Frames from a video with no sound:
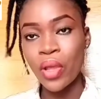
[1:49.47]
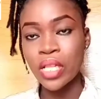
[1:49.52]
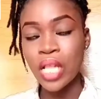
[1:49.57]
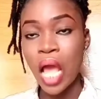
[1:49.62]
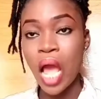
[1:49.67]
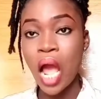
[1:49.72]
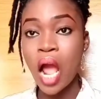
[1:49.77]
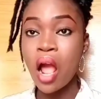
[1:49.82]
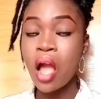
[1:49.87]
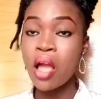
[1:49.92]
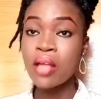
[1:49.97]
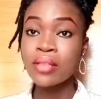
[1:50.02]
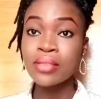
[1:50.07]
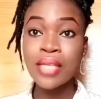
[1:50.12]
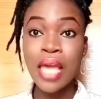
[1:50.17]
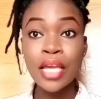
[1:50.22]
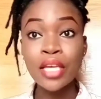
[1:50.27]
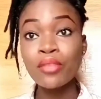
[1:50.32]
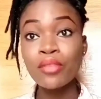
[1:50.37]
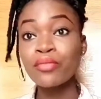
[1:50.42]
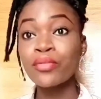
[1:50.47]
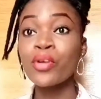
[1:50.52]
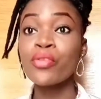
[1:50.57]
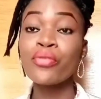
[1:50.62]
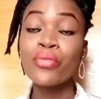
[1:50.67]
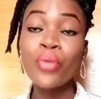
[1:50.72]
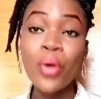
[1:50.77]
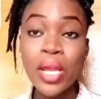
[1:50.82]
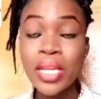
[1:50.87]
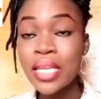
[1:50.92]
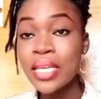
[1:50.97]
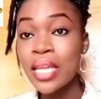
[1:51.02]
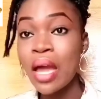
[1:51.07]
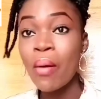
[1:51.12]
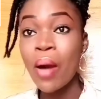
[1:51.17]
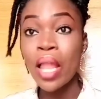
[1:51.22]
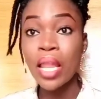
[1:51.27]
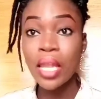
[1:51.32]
that thank you for ruining our